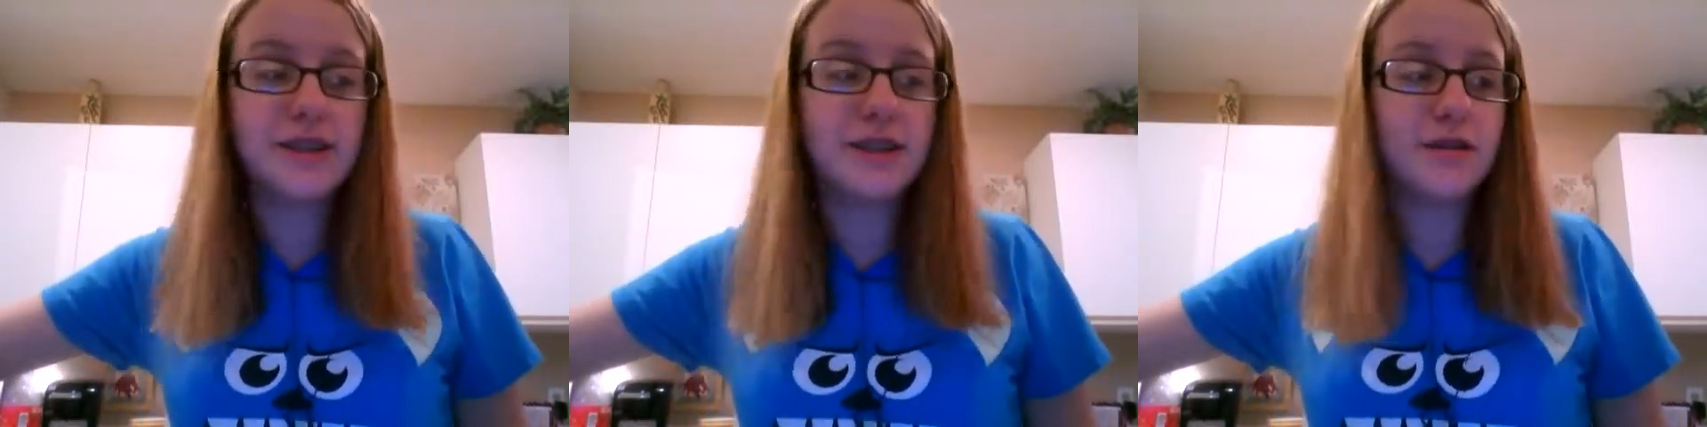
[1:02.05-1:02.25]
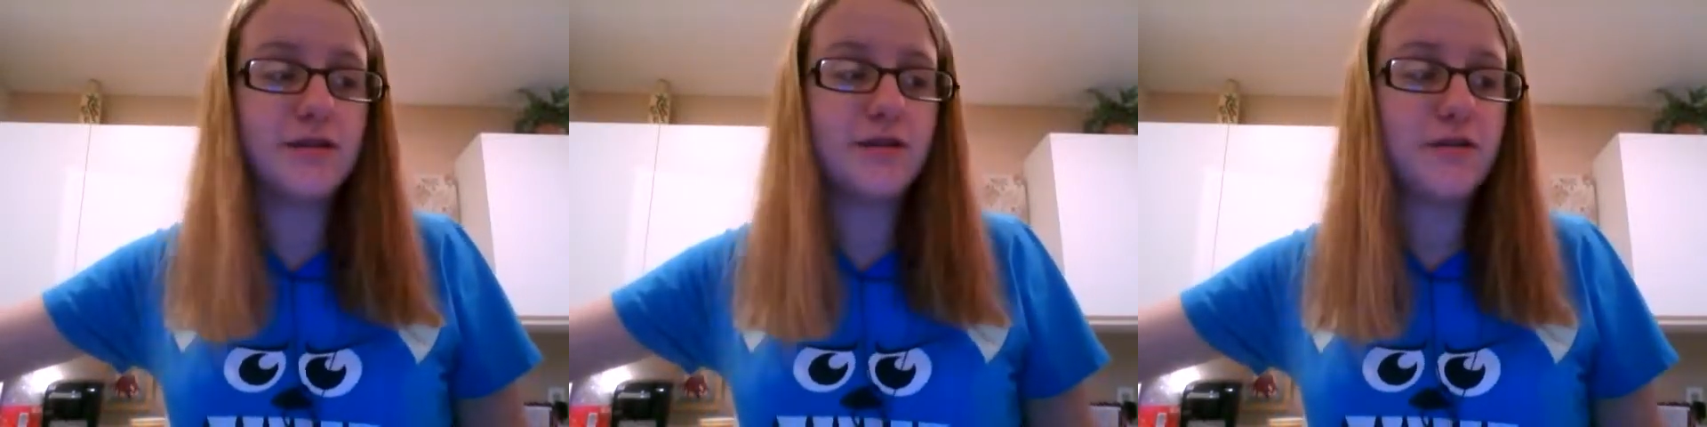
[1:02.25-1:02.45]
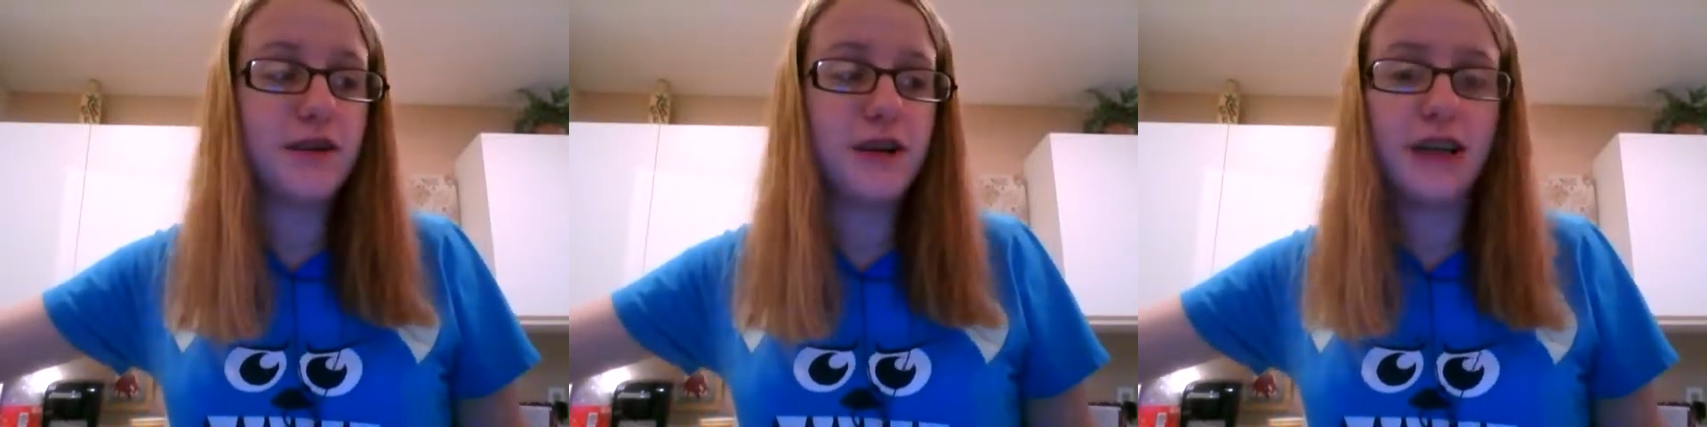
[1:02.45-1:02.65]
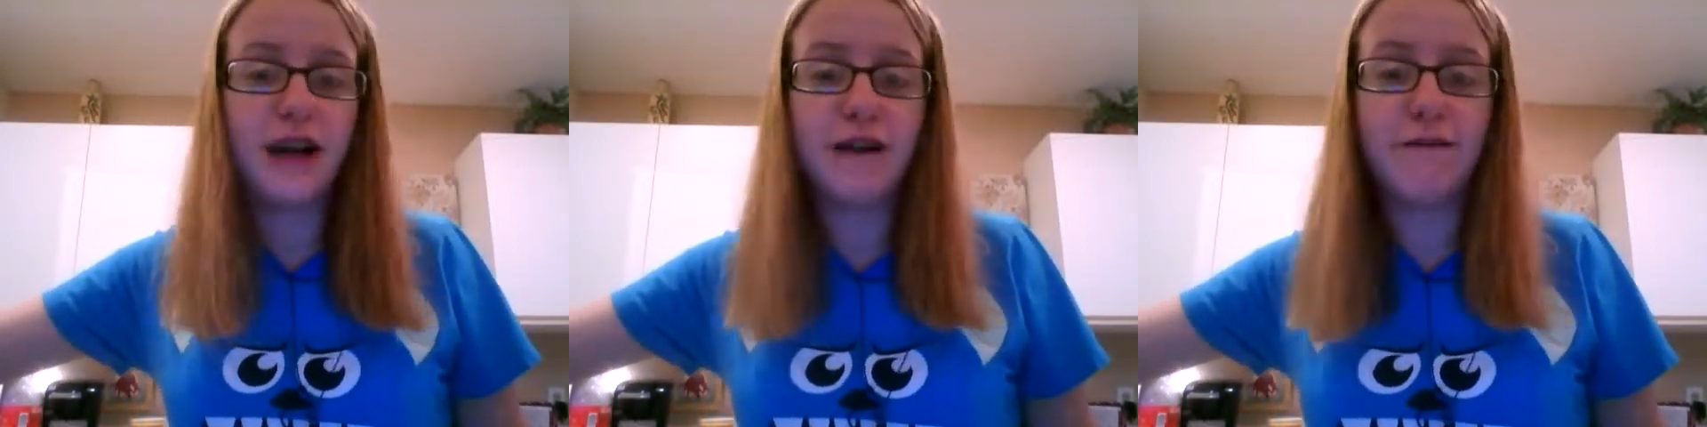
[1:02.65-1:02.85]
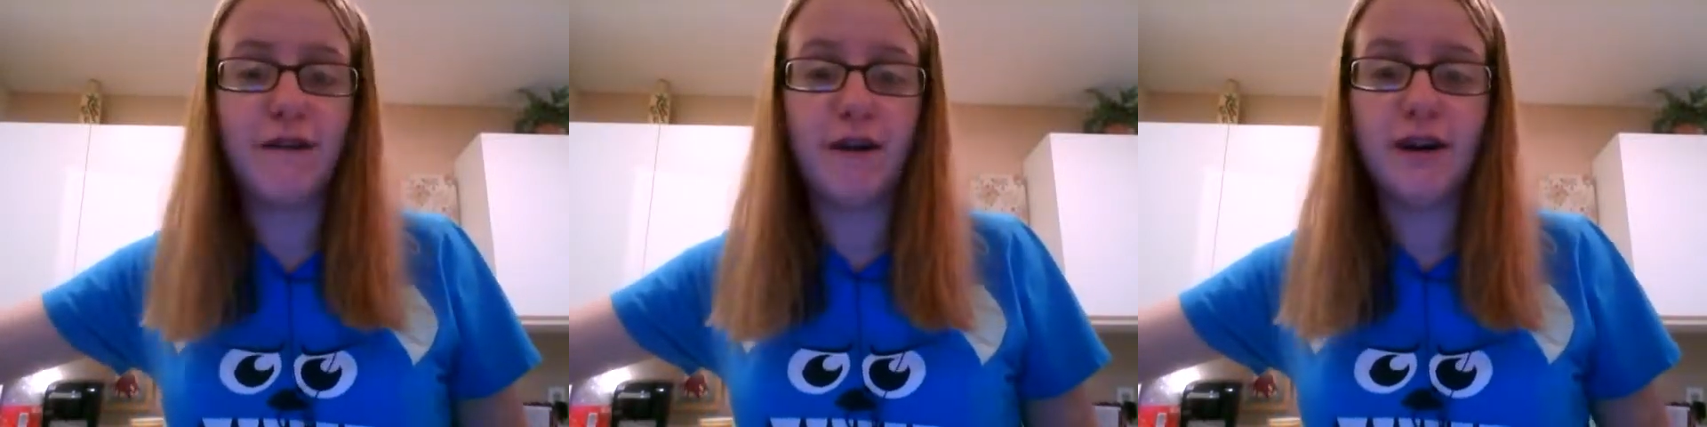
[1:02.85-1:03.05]
start to feel
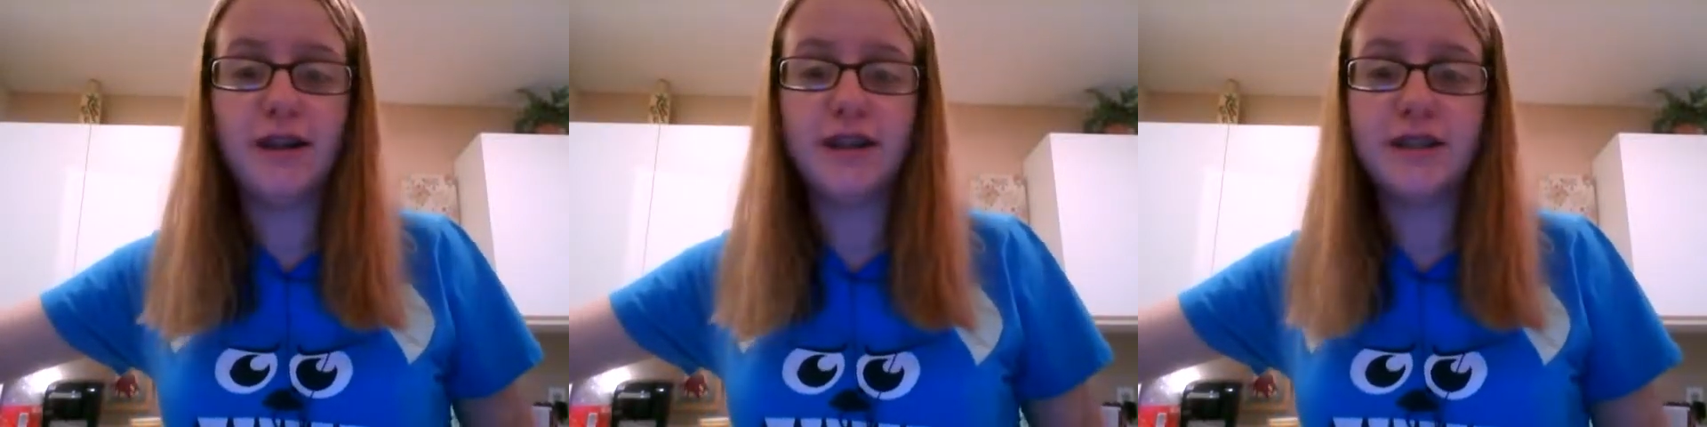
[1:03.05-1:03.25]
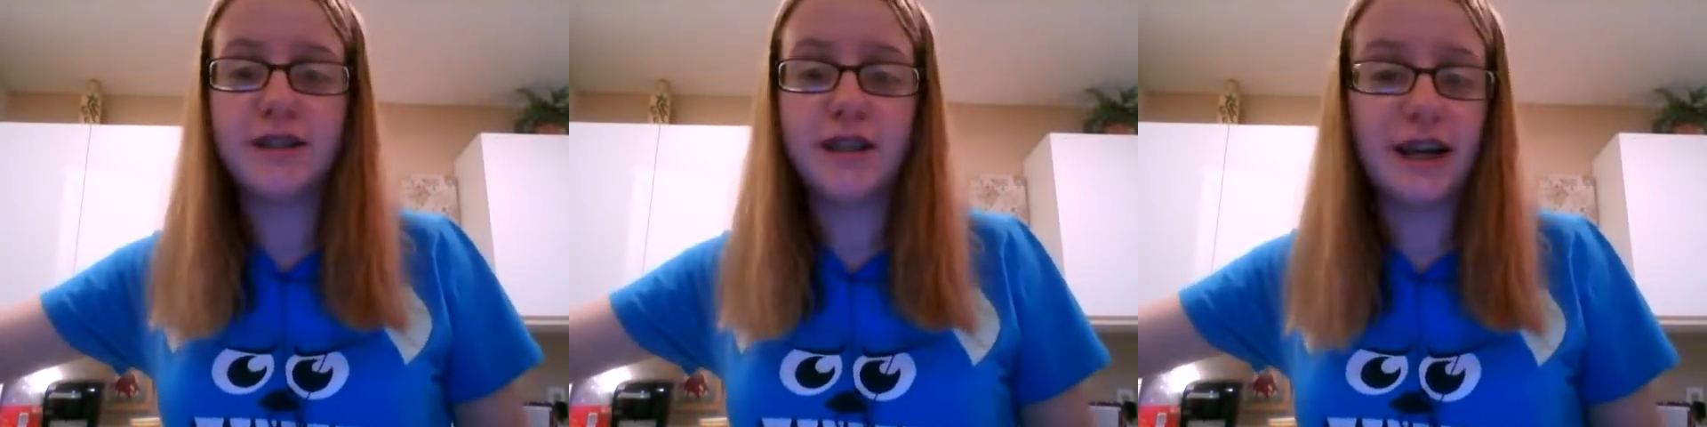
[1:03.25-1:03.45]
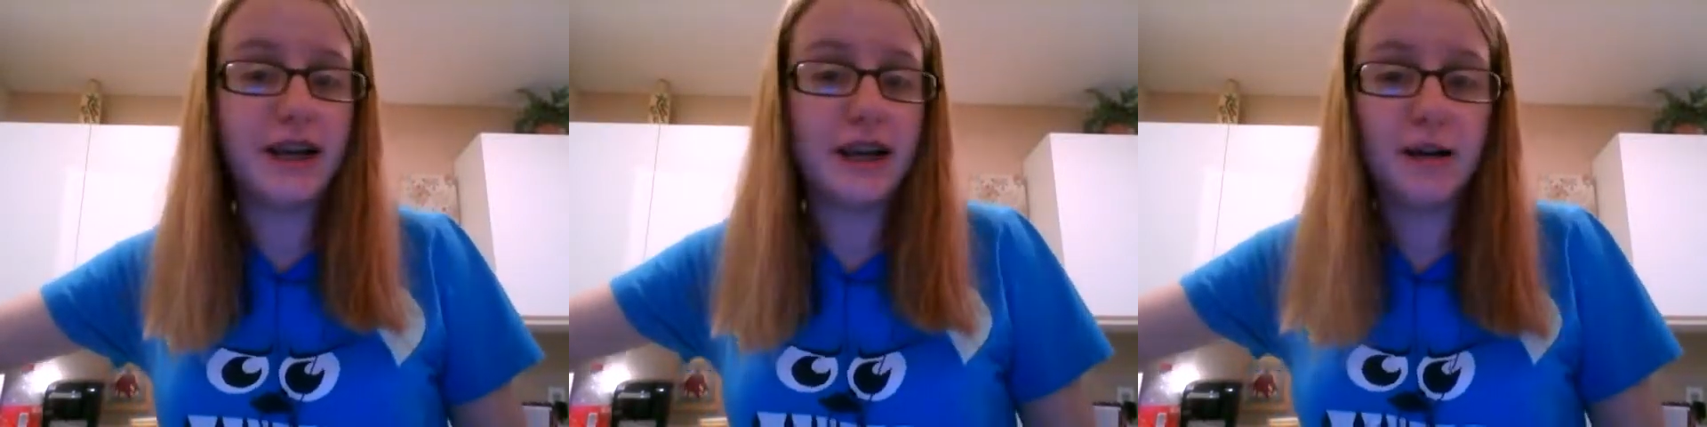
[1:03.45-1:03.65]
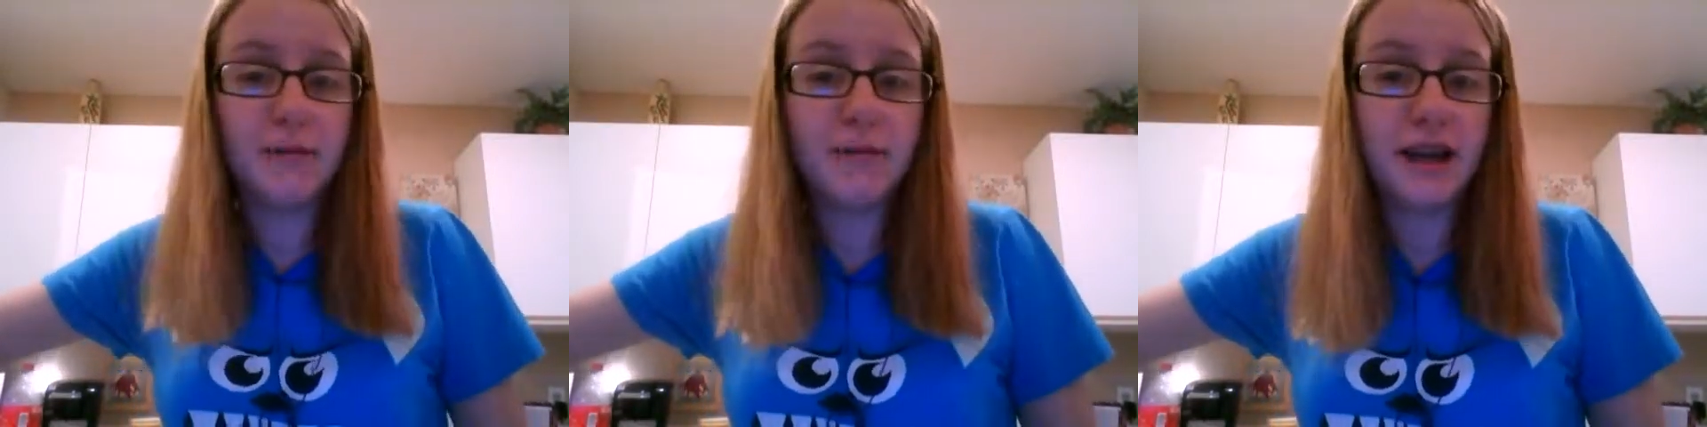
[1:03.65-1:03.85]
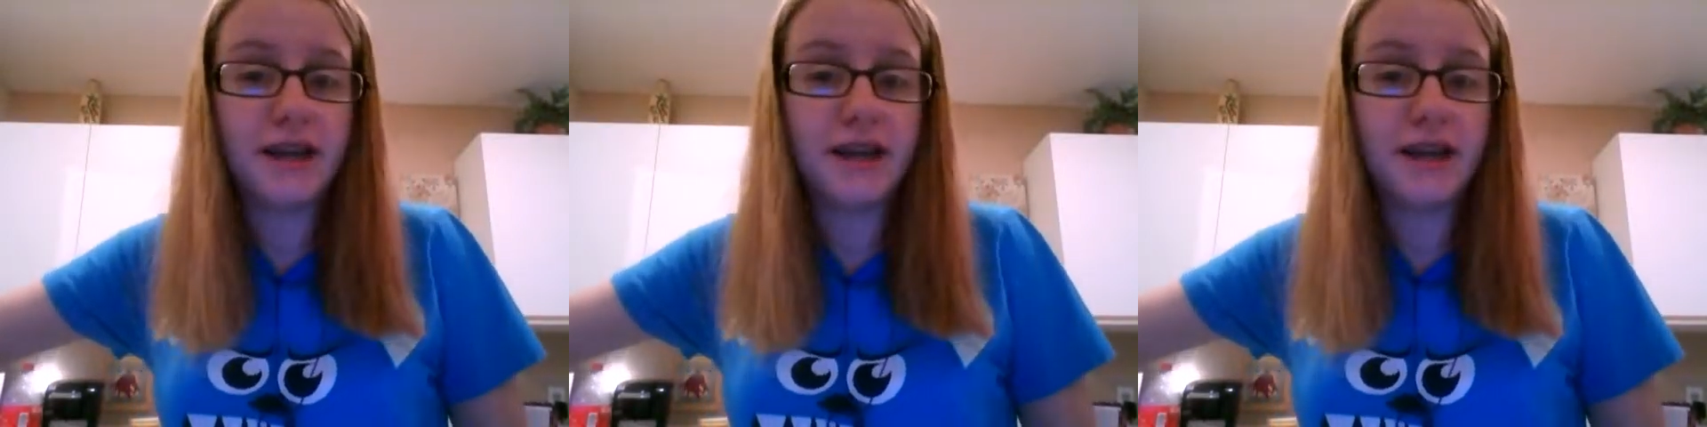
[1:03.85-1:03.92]
like fall until like a couple